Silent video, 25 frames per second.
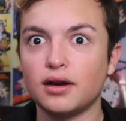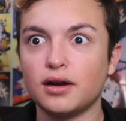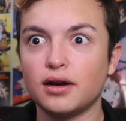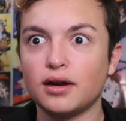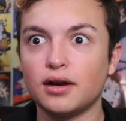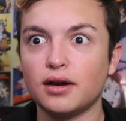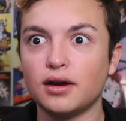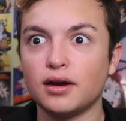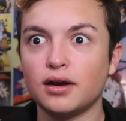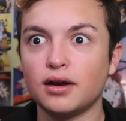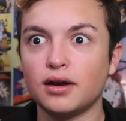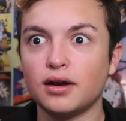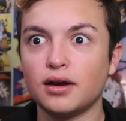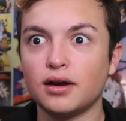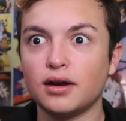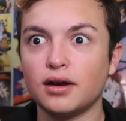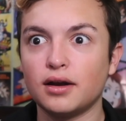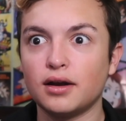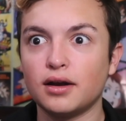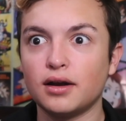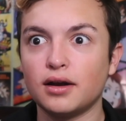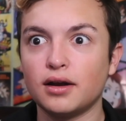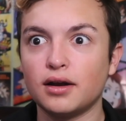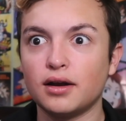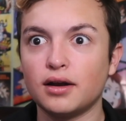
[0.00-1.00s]

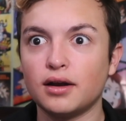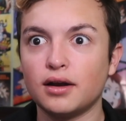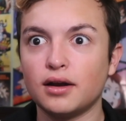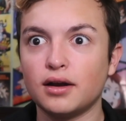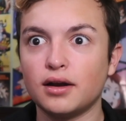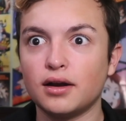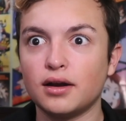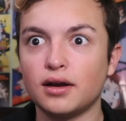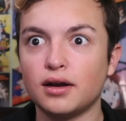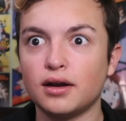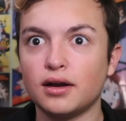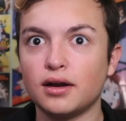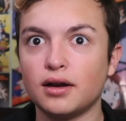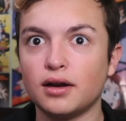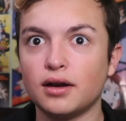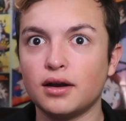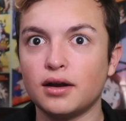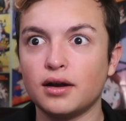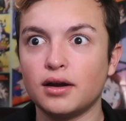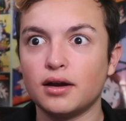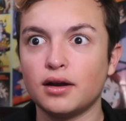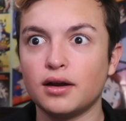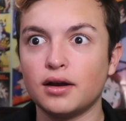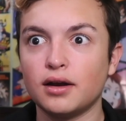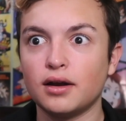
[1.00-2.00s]

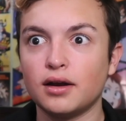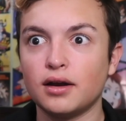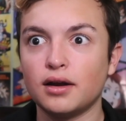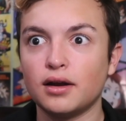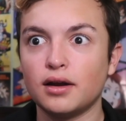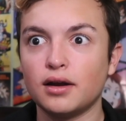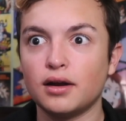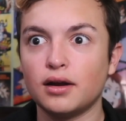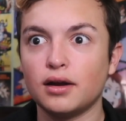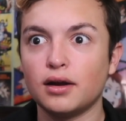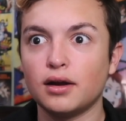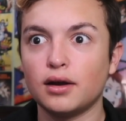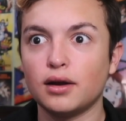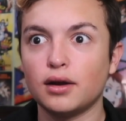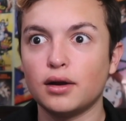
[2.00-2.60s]
(no one is talking)